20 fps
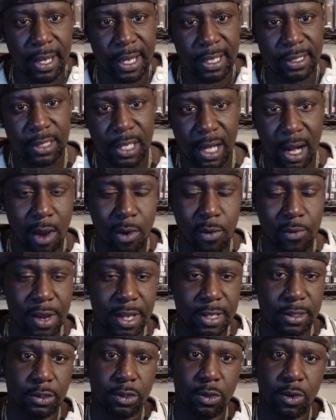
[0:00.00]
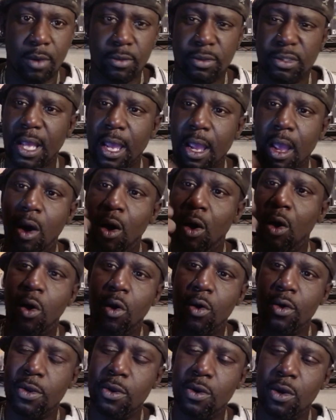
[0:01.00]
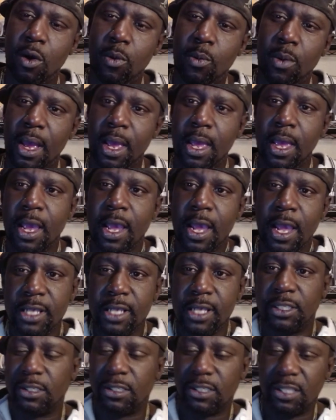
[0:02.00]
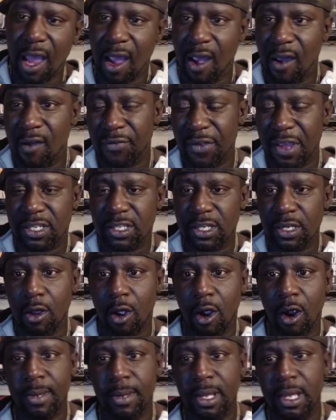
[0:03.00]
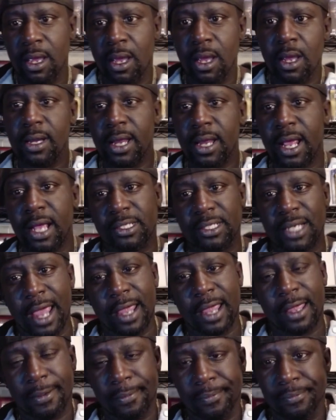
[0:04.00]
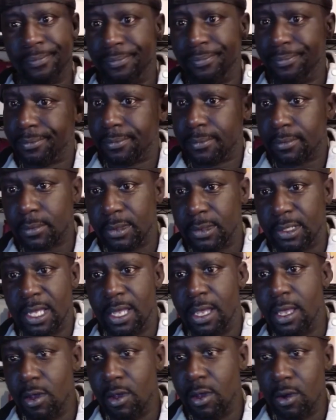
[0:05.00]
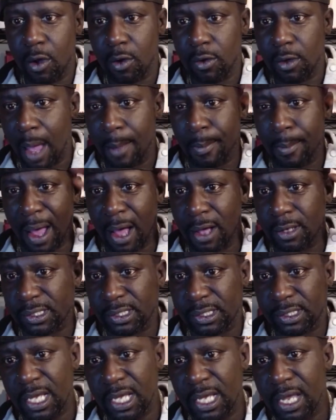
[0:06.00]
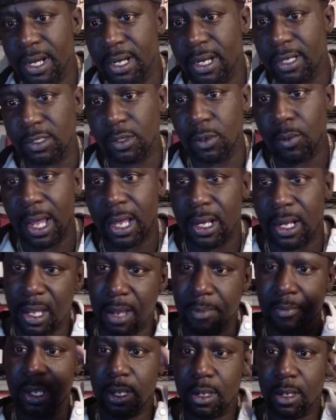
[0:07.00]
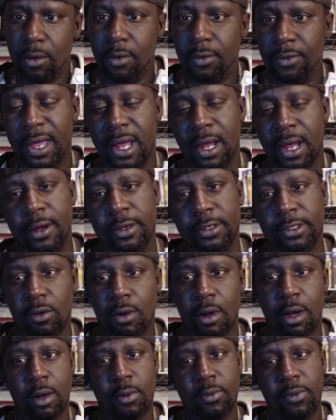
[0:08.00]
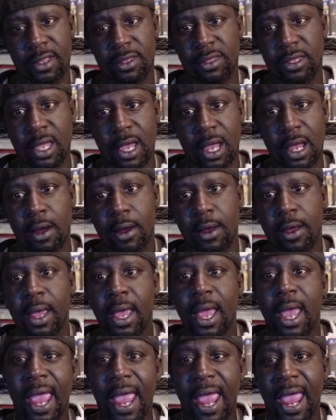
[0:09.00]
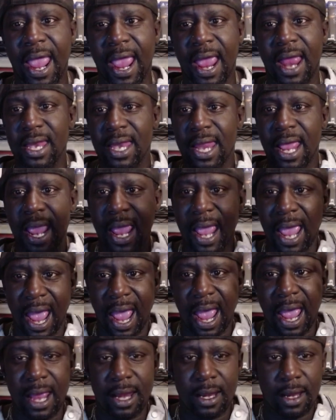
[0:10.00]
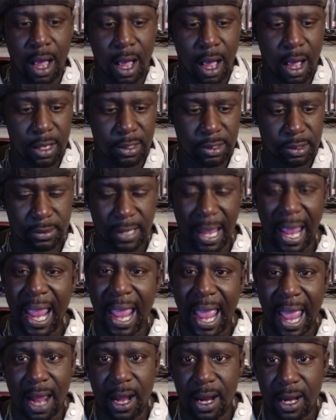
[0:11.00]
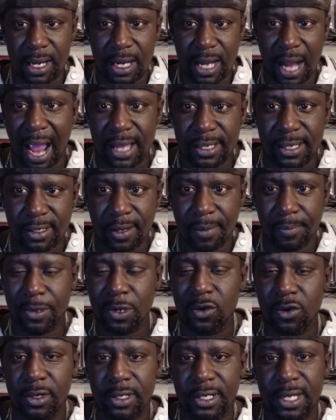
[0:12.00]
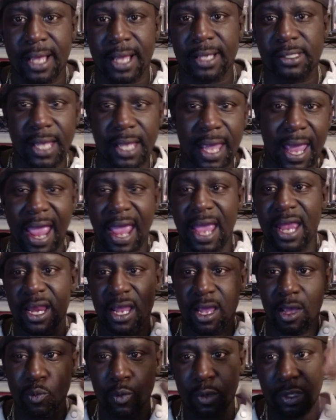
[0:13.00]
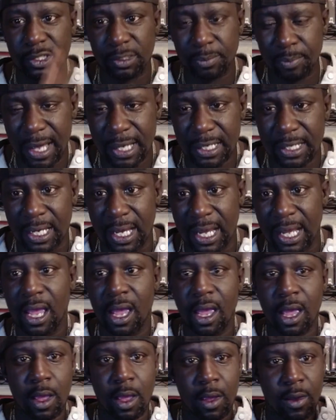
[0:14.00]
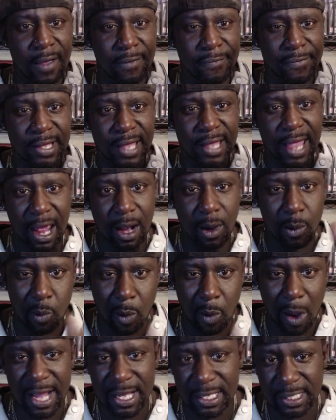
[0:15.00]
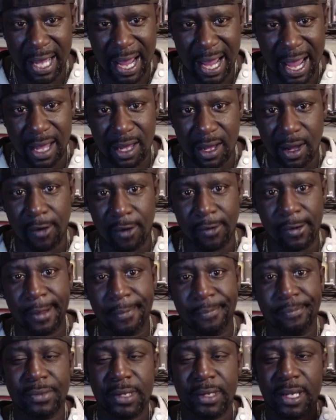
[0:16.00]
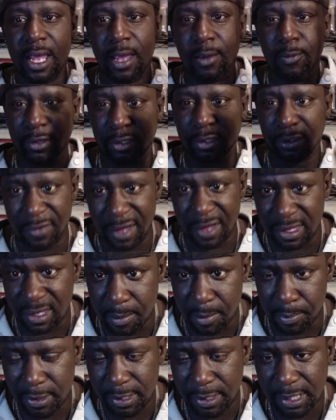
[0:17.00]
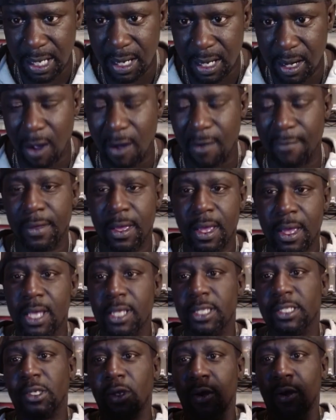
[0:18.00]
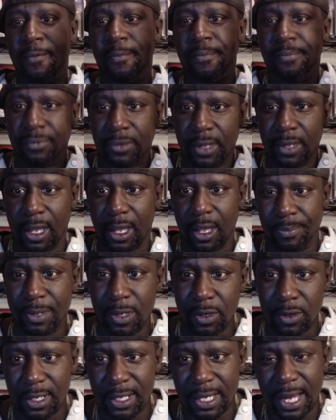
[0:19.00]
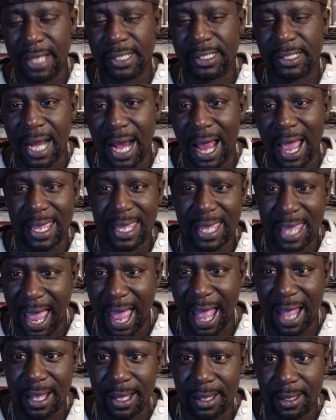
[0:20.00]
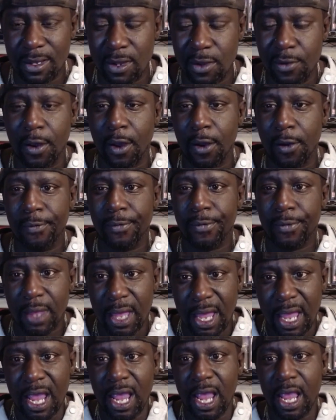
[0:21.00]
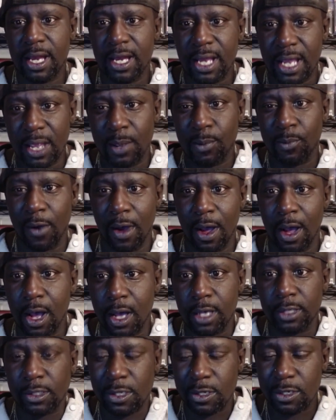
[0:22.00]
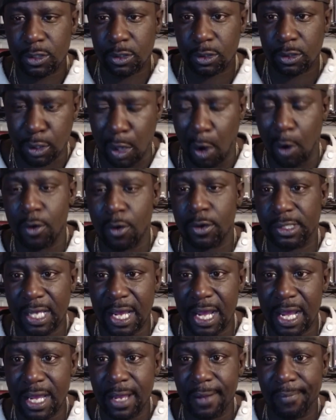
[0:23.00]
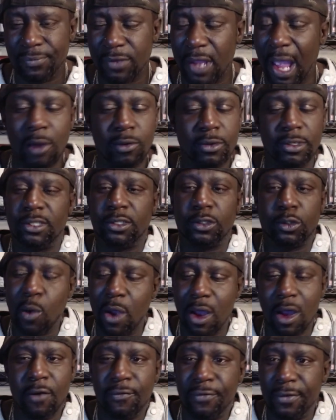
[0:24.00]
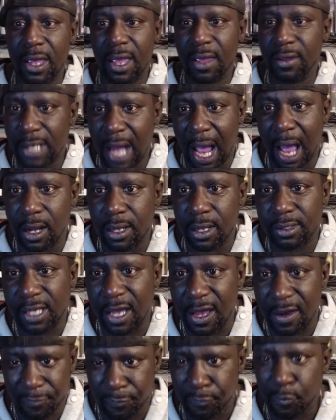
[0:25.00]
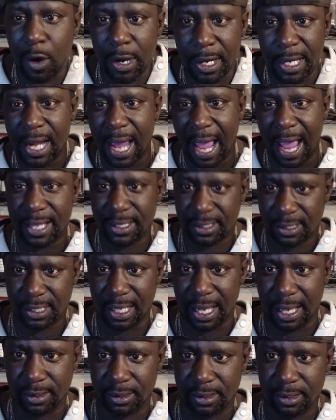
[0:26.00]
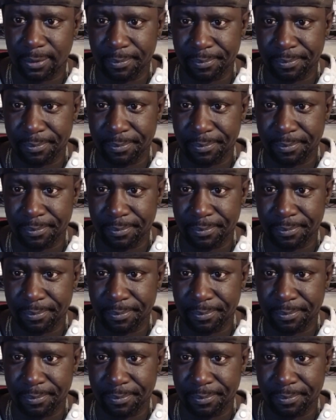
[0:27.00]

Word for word: that I went to. I was like, oh, you know what? It's a Salvation Army that's like, you know, about 10 minutes away. Let me go there. So I went there and they had us they had a nice computer desk and it was monday if it had a white tag on it it was 50% off so the computer desk that i got you know it was 13 I was 12 dollars and forty nine cents.